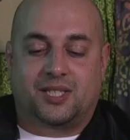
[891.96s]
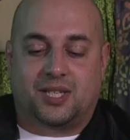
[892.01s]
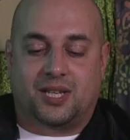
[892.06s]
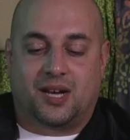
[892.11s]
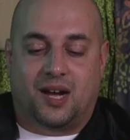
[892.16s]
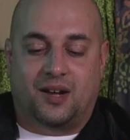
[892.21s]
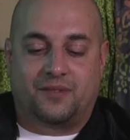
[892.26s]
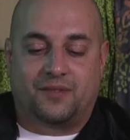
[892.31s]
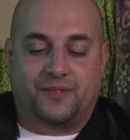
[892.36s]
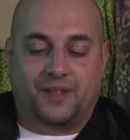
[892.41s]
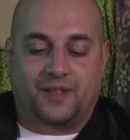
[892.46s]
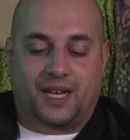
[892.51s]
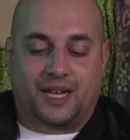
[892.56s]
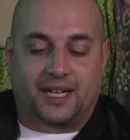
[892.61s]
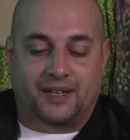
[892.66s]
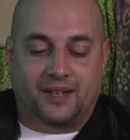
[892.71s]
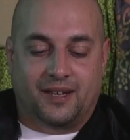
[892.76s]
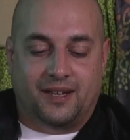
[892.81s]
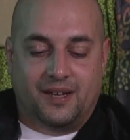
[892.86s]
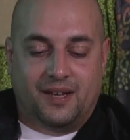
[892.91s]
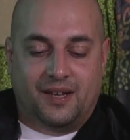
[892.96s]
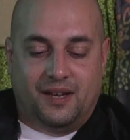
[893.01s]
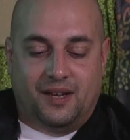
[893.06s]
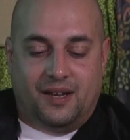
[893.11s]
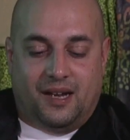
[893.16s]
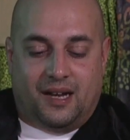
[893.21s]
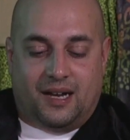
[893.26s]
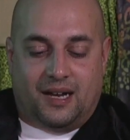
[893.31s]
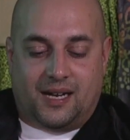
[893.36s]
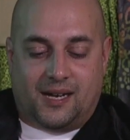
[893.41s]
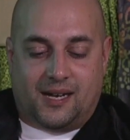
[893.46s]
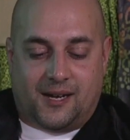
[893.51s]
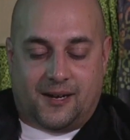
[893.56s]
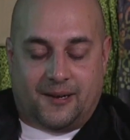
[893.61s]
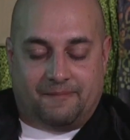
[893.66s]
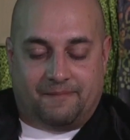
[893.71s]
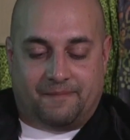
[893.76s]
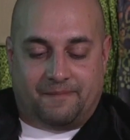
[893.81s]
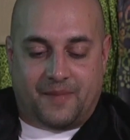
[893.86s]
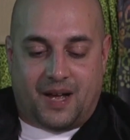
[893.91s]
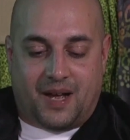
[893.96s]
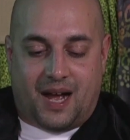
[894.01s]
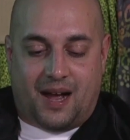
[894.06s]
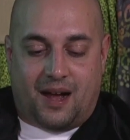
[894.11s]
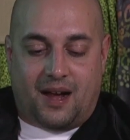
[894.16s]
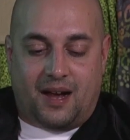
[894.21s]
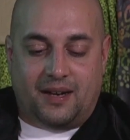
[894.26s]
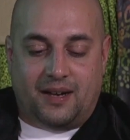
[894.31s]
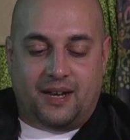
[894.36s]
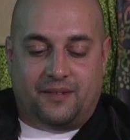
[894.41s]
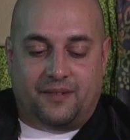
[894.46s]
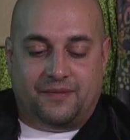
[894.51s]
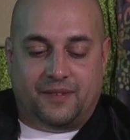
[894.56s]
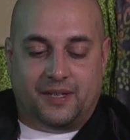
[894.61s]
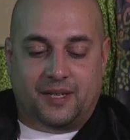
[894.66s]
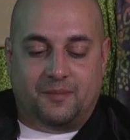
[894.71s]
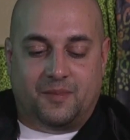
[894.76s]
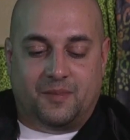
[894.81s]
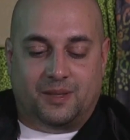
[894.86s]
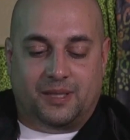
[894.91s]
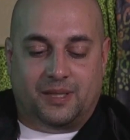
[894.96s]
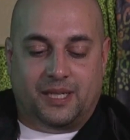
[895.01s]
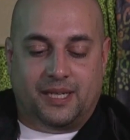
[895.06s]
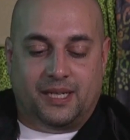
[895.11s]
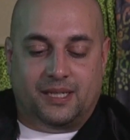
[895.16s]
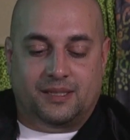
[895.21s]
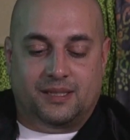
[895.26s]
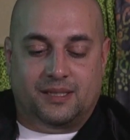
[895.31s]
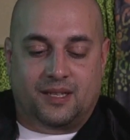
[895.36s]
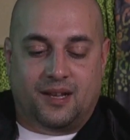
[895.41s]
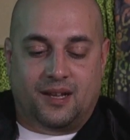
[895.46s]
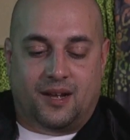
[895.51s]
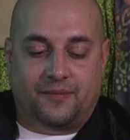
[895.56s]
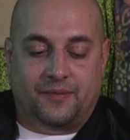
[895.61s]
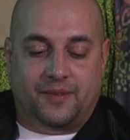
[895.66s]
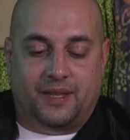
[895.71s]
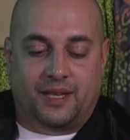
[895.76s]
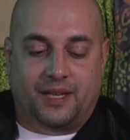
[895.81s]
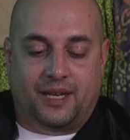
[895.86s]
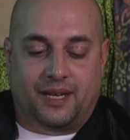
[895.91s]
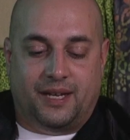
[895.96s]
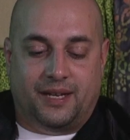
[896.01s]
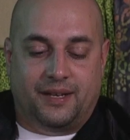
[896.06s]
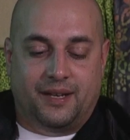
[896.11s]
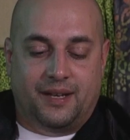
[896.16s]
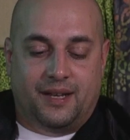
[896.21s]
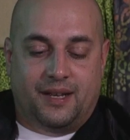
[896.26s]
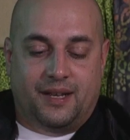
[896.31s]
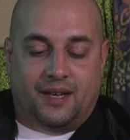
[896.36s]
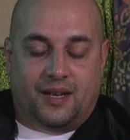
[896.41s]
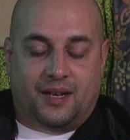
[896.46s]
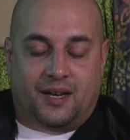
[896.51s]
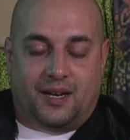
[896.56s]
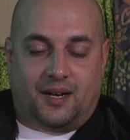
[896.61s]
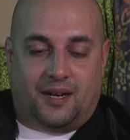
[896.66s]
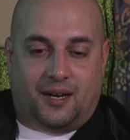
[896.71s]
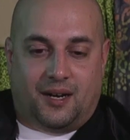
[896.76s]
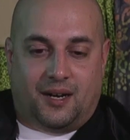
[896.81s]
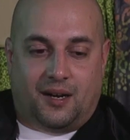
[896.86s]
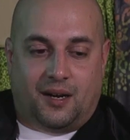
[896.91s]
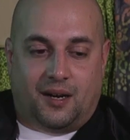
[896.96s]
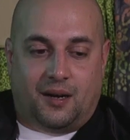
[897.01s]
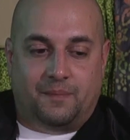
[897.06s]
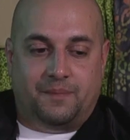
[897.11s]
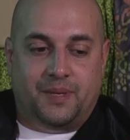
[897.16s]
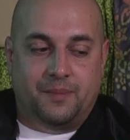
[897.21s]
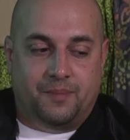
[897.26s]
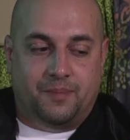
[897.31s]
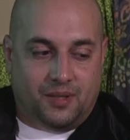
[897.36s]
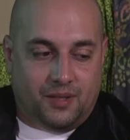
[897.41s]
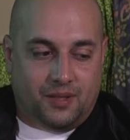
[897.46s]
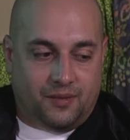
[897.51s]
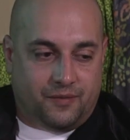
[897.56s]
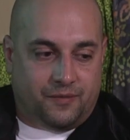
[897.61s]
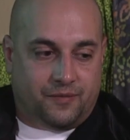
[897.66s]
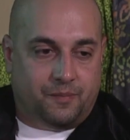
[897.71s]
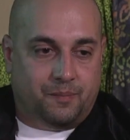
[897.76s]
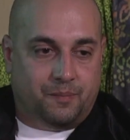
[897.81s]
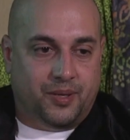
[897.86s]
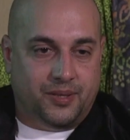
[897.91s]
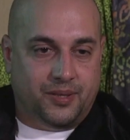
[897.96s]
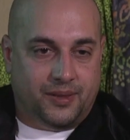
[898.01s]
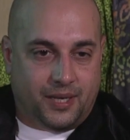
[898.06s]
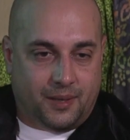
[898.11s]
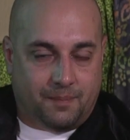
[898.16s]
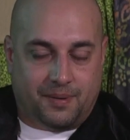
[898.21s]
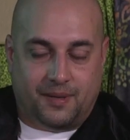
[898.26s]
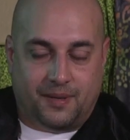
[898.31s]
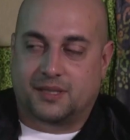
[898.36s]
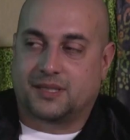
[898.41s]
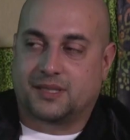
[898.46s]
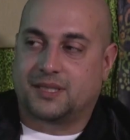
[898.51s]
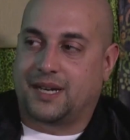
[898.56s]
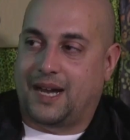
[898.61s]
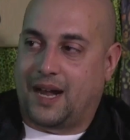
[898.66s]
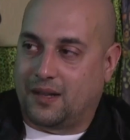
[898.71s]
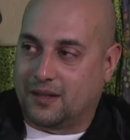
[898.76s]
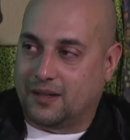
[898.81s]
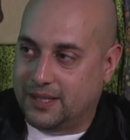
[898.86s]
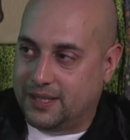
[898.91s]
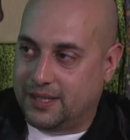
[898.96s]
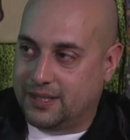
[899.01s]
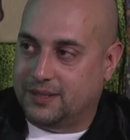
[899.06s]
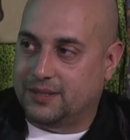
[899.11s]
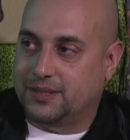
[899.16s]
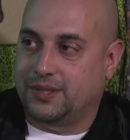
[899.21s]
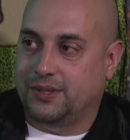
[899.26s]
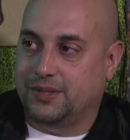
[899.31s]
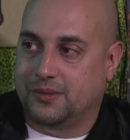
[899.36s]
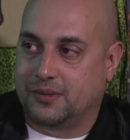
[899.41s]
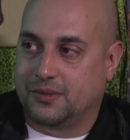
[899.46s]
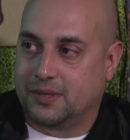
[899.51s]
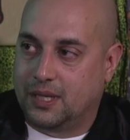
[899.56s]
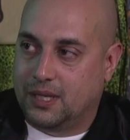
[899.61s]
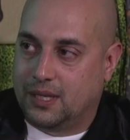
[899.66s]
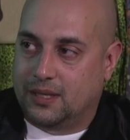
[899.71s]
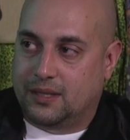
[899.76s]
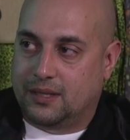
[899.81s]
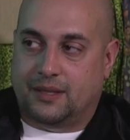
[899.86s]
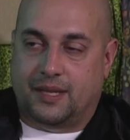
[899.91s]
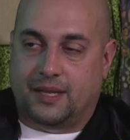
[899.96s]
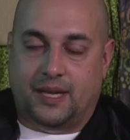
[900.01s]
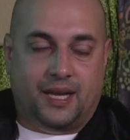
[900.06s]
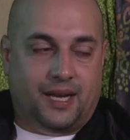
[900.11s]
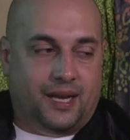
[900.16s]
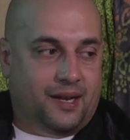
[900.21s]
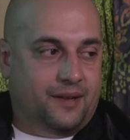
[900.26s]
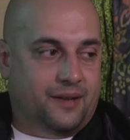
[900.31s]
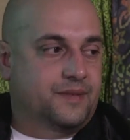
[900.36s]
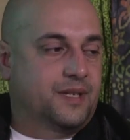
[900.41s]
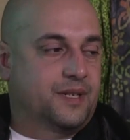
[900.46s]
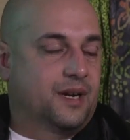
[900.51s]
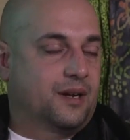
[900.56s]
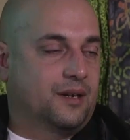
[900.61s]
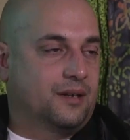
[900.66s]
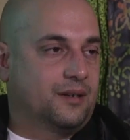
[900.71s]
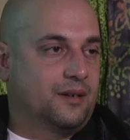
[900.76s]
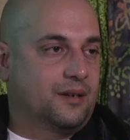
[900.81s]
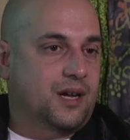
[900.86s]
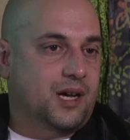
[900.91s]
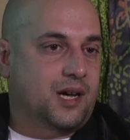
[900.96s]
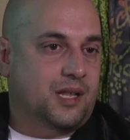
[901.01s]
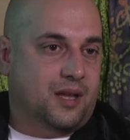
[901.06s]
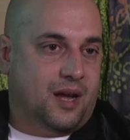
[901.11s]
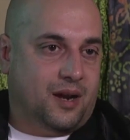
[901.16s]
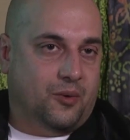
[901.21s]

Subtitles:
tough. Like, I definitely am looking at stuff that people have put their personality into that have done a lot